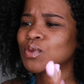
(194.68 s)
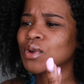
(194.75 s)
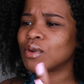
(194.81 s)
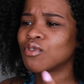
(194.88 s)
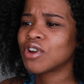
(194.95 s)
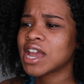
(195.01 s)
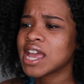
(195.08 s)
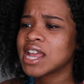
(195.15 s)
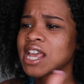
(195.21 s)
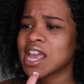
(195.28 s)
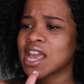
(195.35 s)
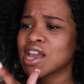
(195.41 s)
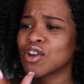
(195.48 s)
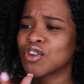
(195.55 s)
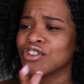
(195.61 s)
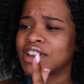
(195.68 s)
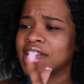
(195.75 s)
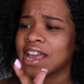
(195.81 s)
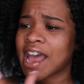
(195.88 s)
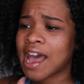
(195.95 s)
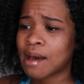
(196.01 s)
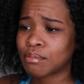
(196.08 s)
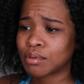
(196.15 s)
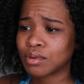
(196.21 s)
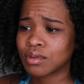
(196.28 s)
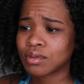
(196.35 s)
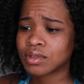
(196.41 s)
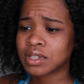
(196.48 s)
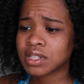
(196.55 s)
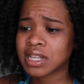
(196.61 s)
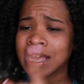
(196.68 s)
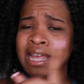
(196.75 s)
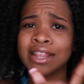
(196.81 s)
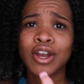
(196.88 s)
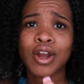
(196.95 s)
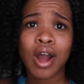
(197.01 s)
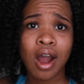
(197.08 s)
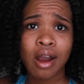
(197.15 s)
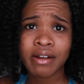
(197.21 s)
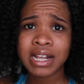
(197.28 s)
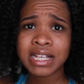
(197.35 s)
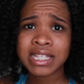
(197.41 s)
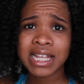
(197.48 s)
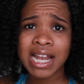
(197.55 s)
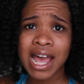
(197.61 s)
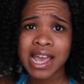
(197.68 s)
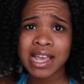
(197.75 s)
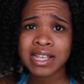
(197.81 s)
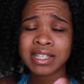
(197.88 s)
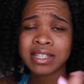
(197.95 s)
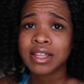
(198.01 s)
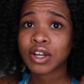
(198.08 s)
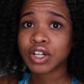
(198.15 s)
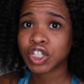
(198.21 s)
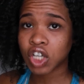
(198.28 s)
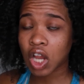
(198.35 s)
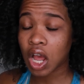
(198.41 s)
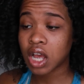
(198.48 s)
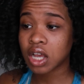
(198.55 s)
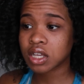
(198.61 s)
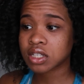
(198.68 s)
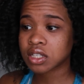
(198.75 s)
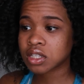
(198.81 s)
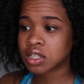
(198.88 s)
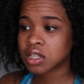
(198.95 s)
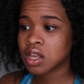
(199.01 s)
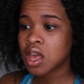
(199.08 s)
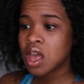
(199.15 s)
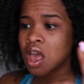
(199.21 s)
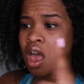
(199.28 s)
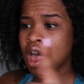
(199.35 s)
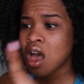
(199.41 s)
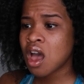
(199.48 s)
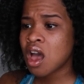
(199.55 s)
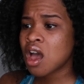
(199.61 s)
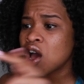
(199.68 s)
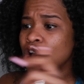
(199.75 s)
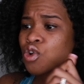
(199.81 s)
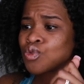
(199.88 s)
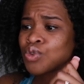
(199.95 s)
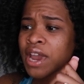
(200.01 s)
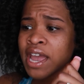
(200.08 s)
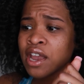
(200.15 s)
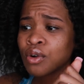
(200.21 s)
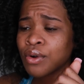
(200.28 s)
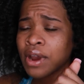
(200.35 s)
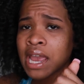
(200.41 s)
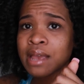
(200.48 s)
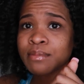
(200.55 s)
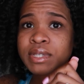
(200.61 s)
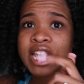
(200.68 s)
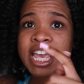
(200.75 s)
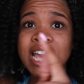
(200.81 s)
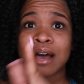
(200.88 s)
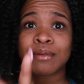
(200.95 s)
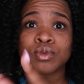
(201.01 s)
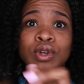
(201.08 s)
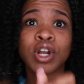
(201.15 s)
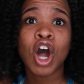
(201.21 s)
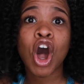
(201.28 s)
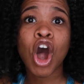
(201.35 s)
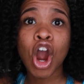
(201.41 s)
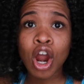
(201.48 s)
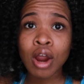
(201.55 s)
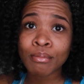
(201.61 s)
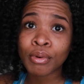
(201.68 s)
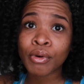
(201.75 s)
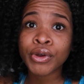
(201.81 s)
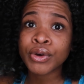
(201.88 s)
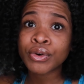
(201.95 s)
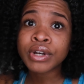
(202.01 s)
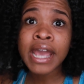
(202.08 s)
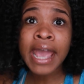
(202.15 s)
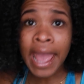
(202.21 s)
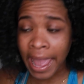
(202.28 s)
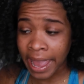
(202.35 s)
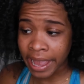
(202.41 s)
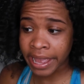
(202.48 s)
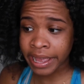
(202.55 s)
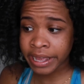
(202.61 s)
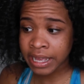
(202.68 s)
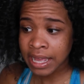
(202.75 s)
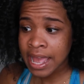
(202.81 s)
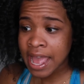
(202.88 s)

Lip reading: with red and green apples, and they're already sliced, they're chunks. Red grapes, it comes with a hard-boiled egg,